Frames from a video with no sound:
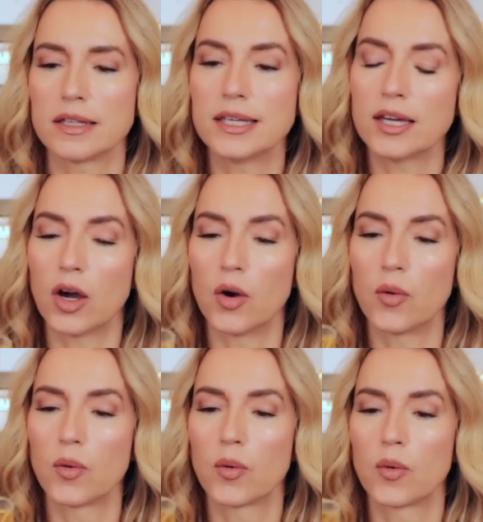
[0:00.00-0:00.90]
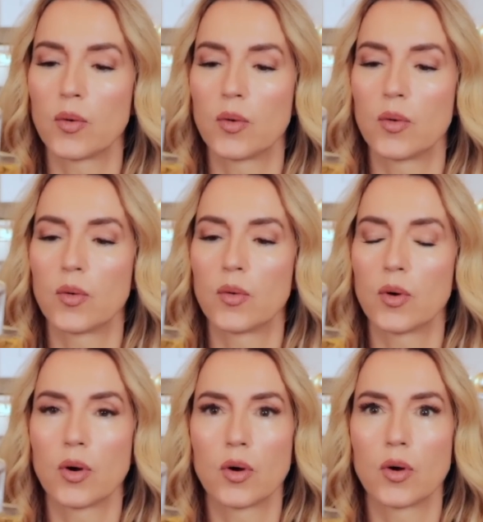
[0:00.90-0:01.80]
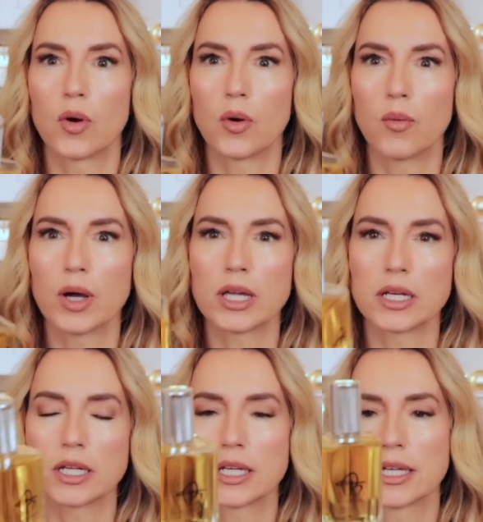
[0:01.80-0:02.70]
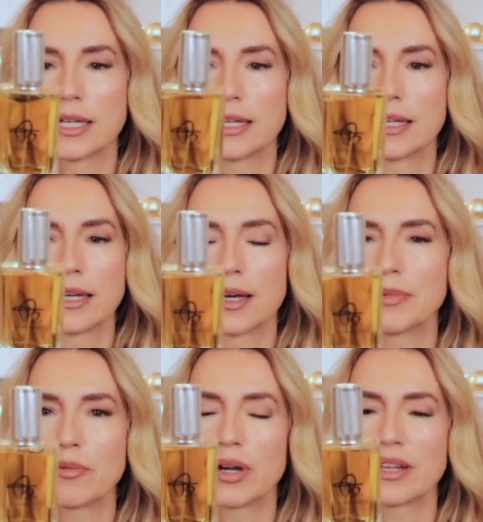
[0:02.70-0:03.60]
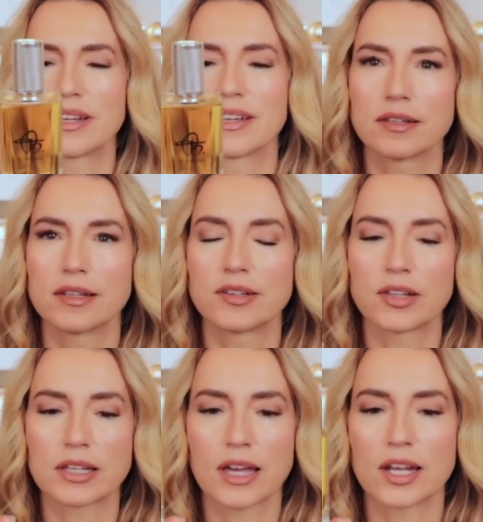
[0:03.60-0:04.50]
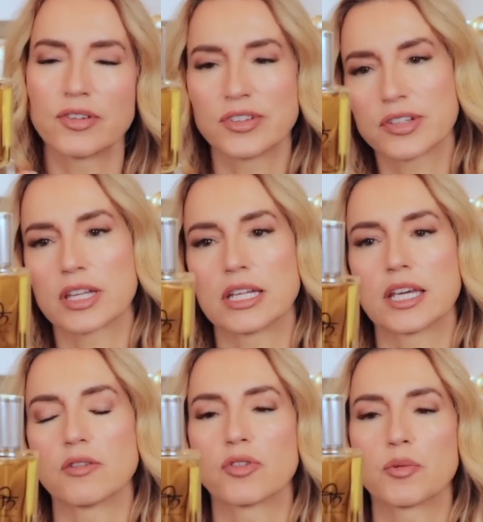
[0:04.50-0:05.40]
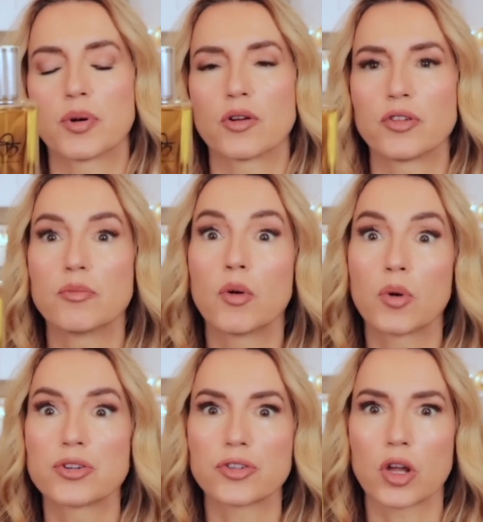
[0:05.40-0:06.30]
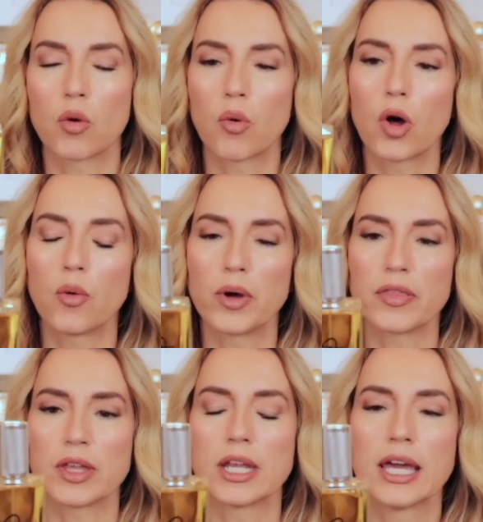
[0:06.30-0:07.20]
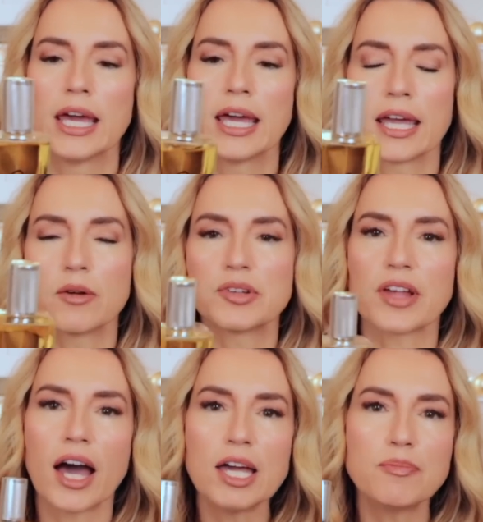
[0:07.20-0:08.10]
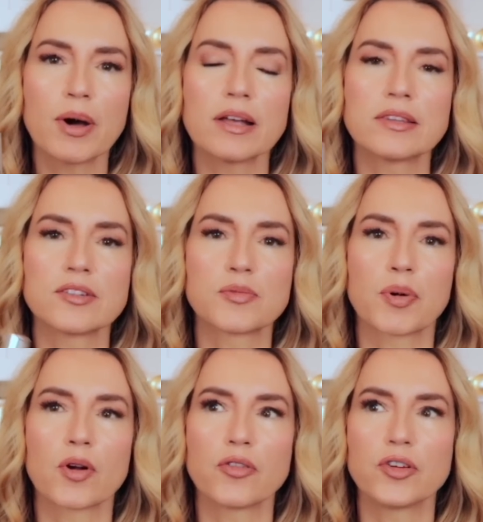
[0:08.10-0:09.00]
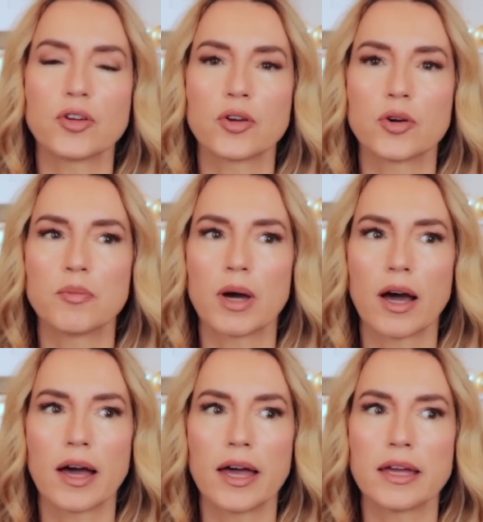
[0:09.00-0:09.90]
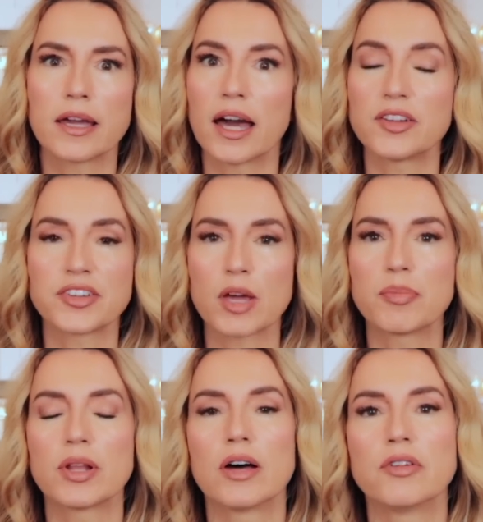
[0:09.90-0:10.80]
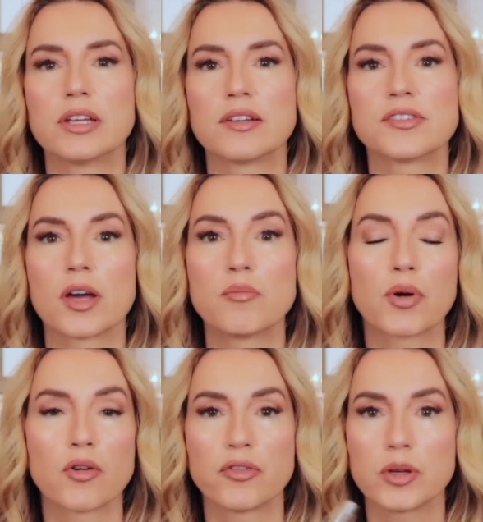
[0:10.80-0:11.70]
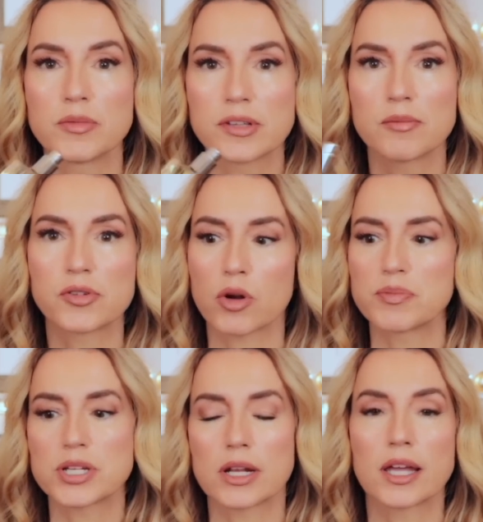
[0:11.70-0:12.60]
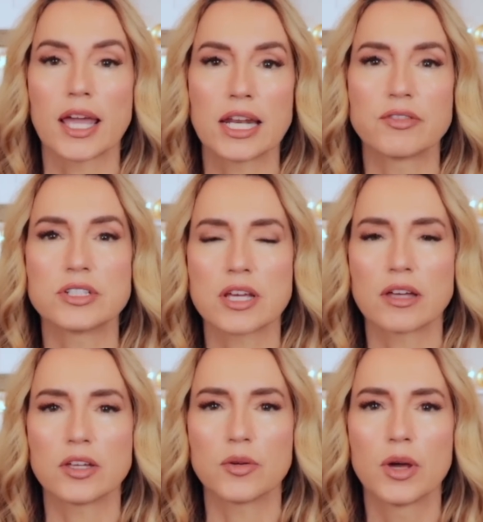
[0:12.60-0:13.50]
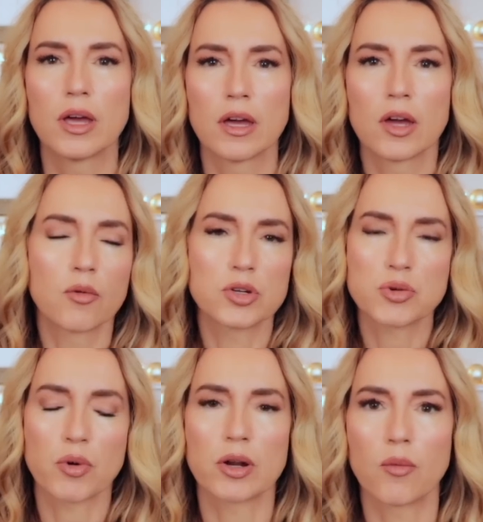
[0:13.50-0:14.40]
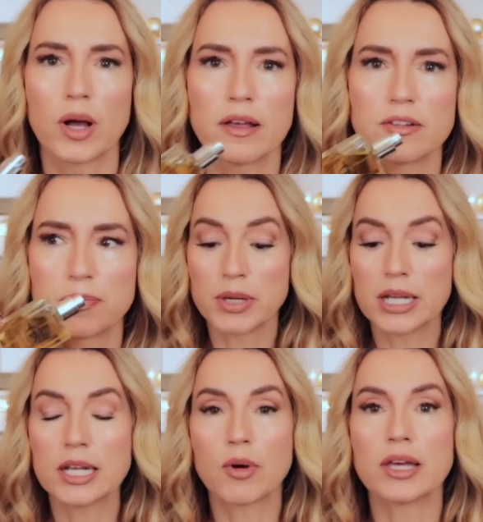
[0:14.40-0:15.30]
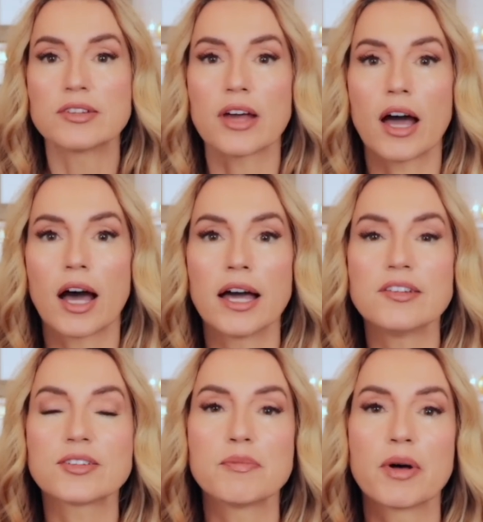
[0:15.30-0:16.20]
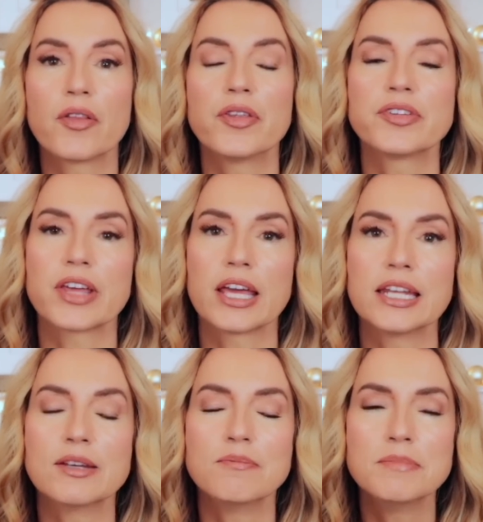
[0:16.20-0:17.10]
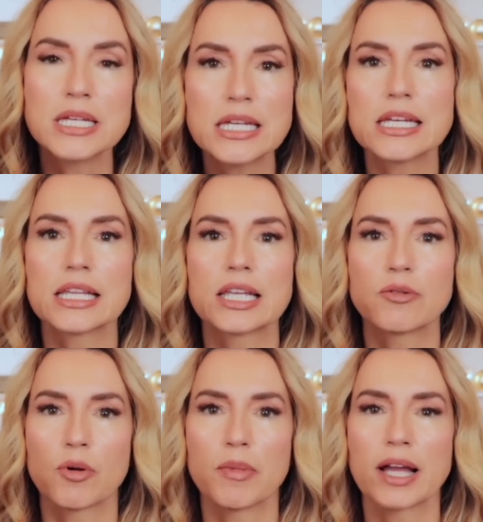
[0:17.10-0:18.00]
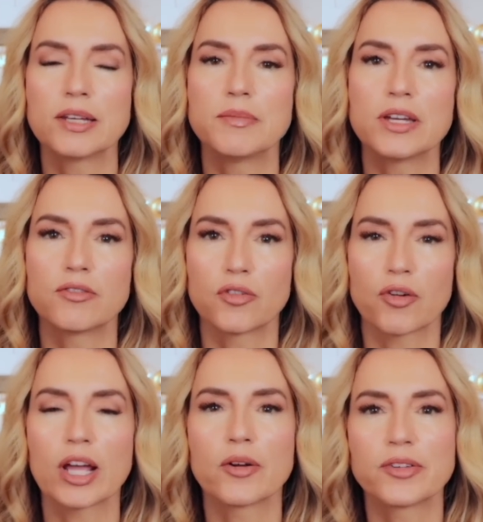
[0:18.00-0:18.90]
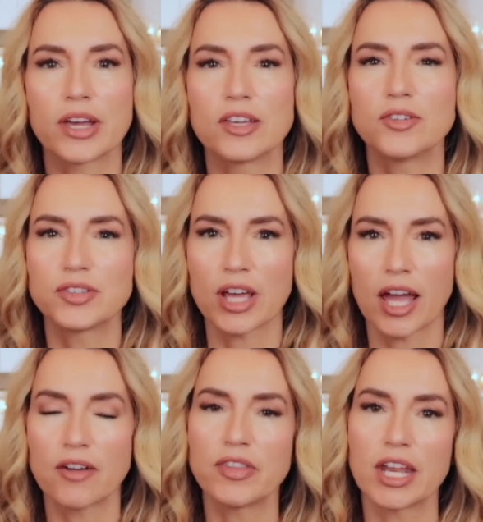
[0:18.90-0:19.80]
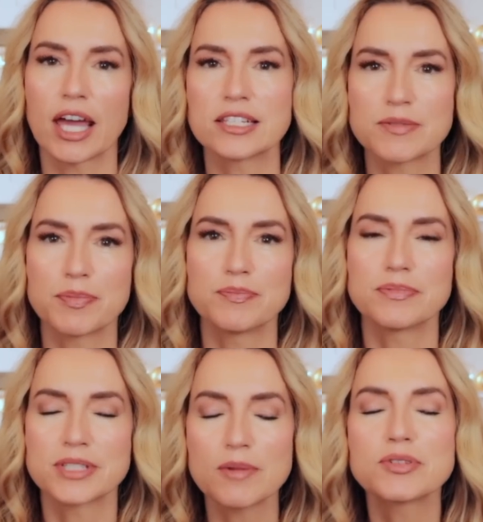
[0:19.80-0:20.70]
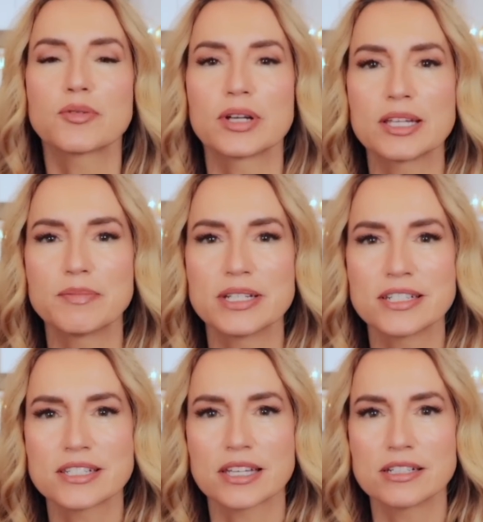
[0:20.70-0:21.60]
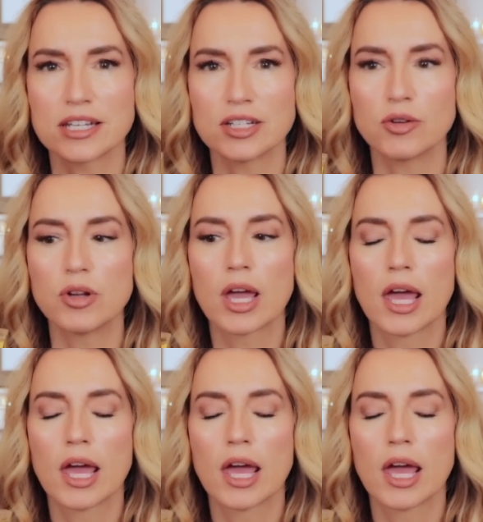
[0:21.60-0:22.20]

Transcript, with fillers: E-O. Oh, I mean, what? It's kind of a silly name for a perfume, but we're just going to roll with it. Anyways, I bought this perfume. I got a sample of it in some perfume subscription. I can't even tell you which one it was. But anyways, I smelled this and it immediately reminded me of a fragrance I used to have that has subsequently been discontinued